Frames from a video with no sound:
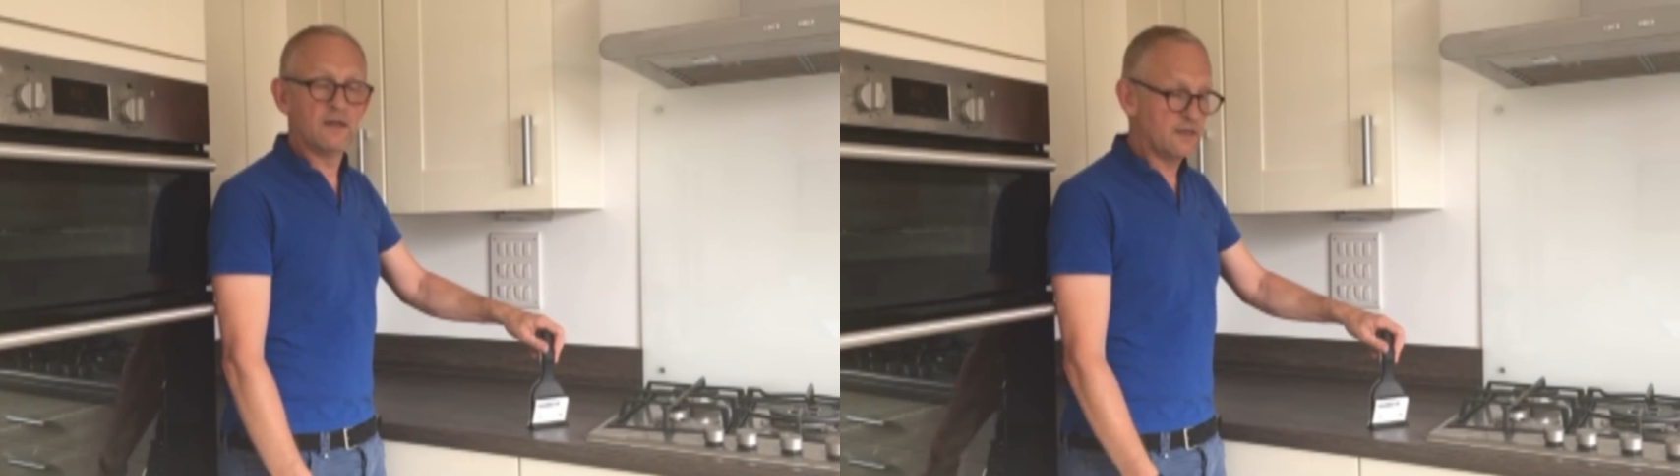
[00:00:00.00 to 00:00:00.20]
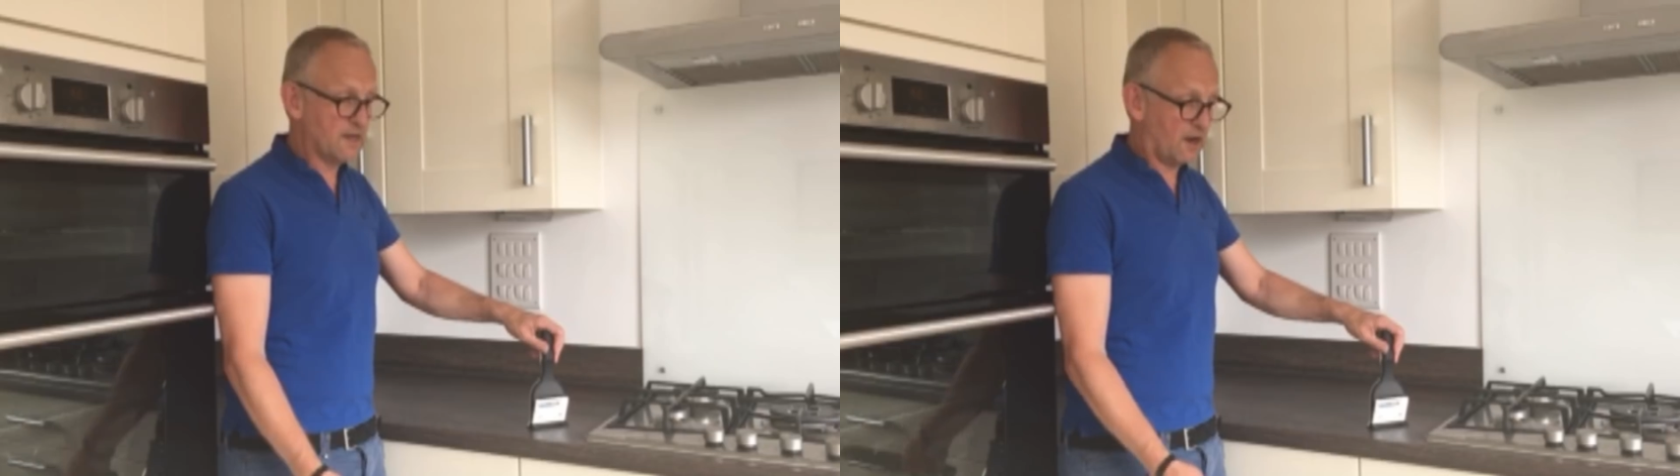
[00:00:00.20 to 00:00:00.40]

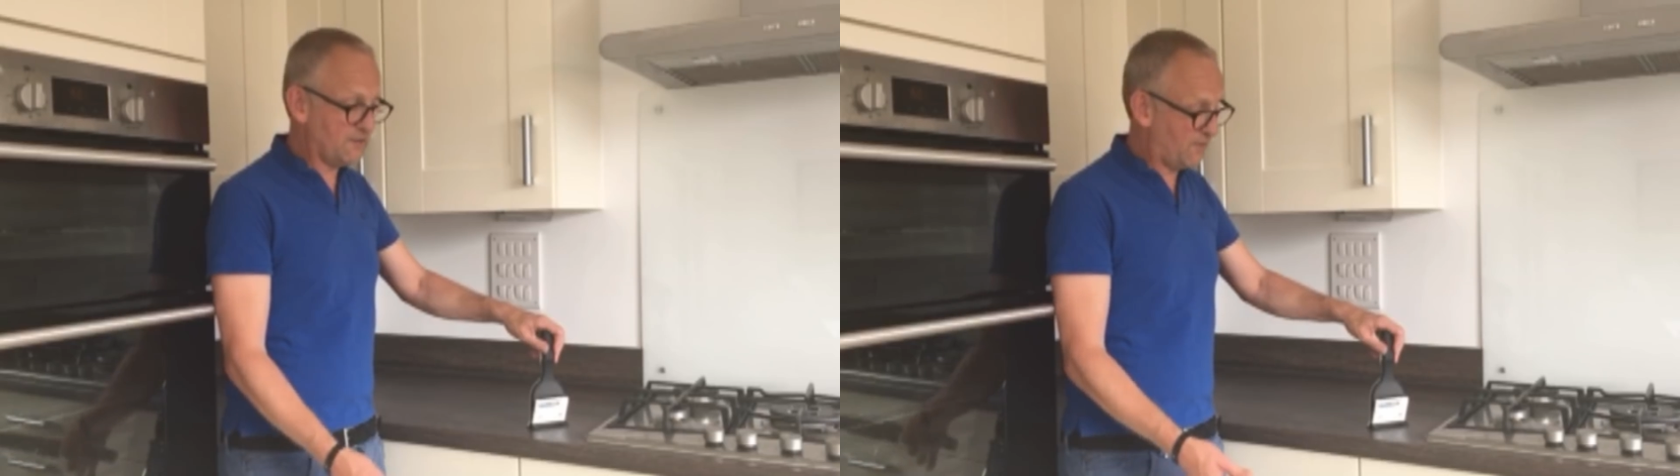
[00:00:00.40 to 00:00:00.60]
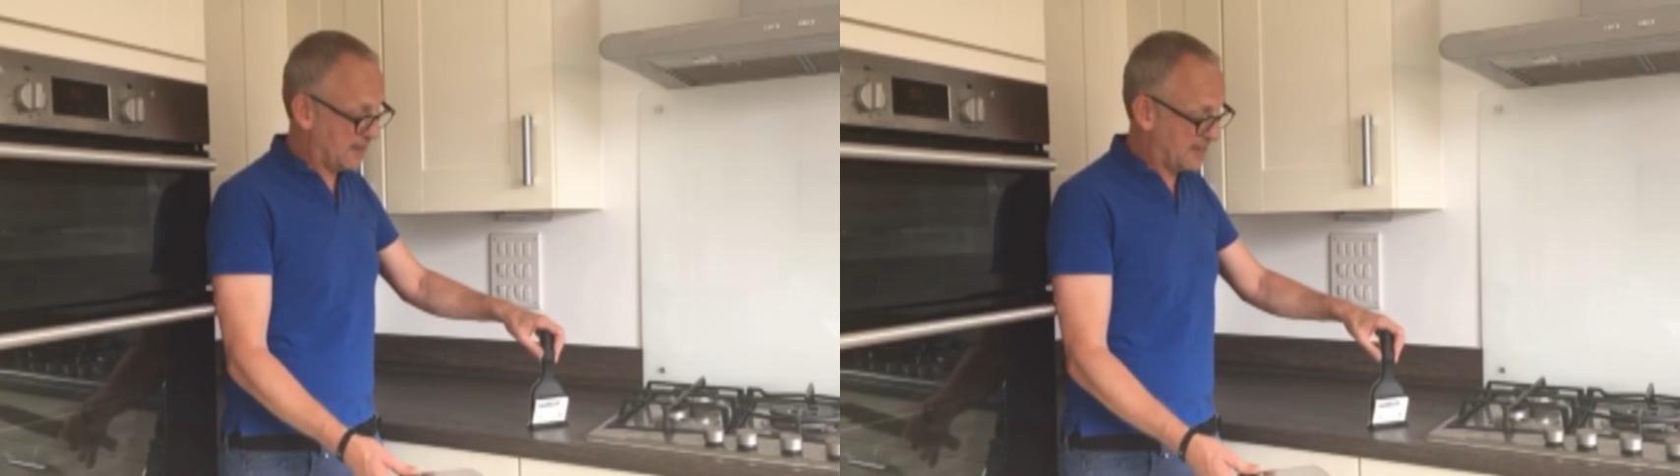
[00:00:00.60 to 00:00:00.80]

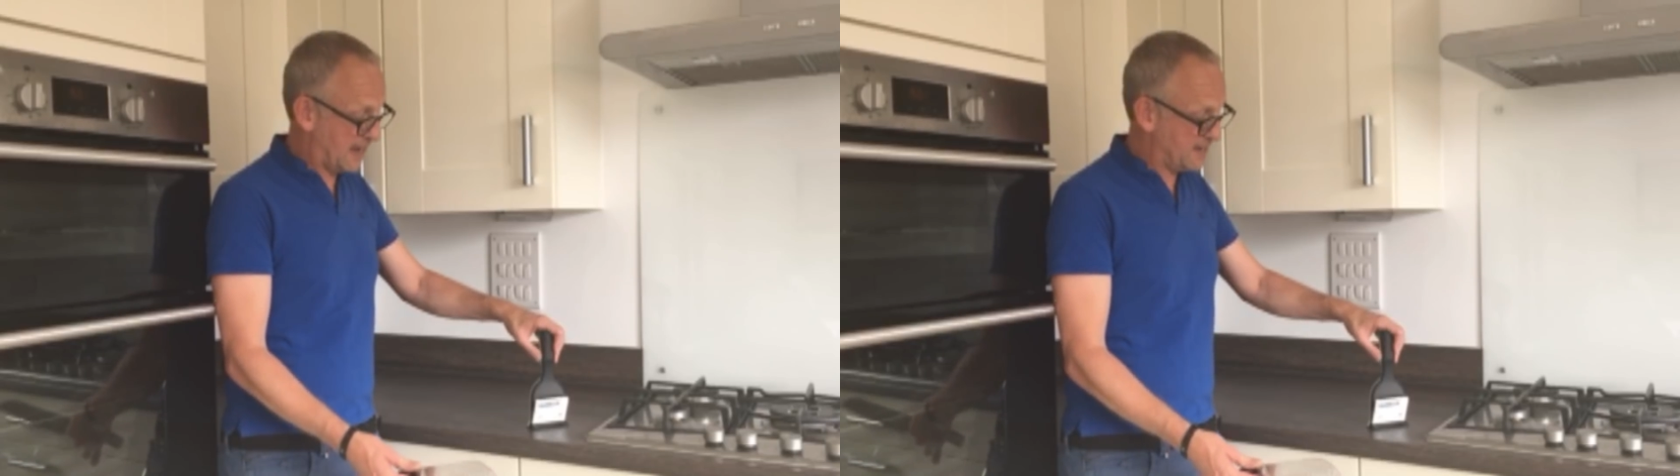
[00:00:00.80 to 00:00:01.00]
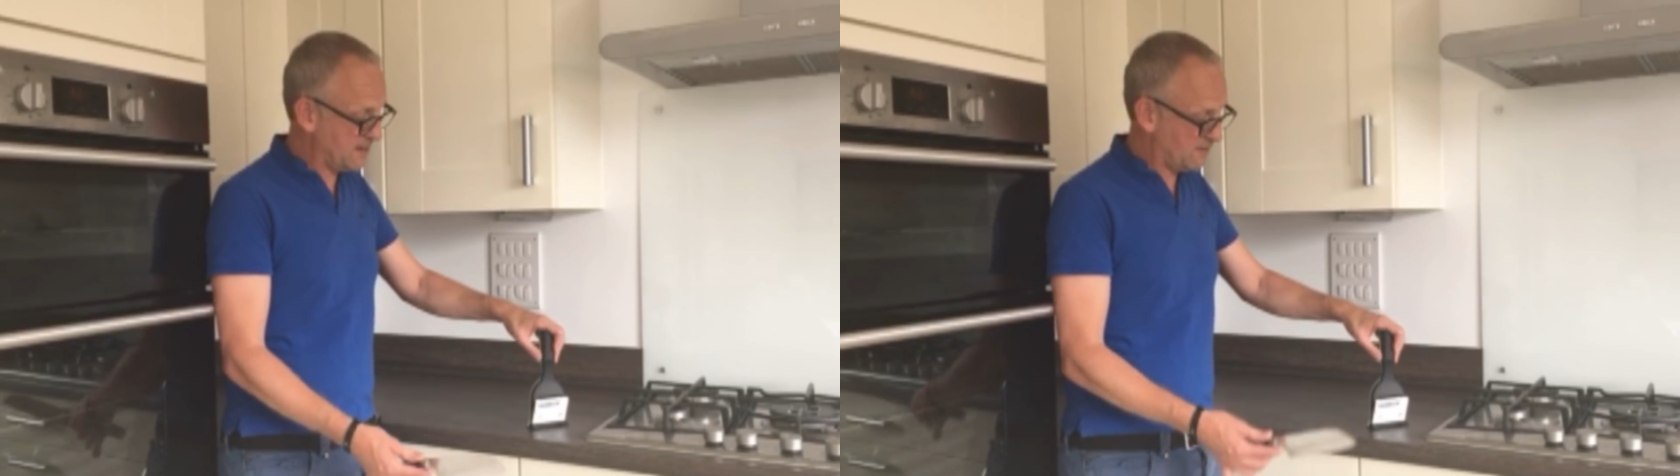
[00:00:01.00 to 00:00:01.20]
Knife
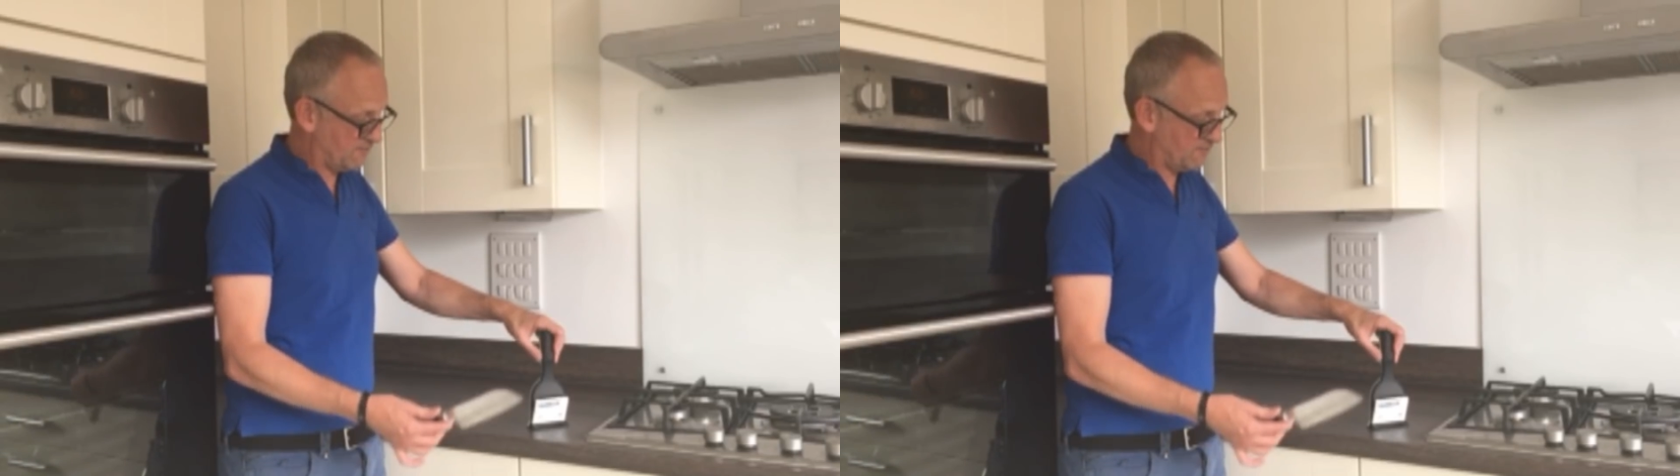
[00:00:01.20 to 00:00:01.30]
again,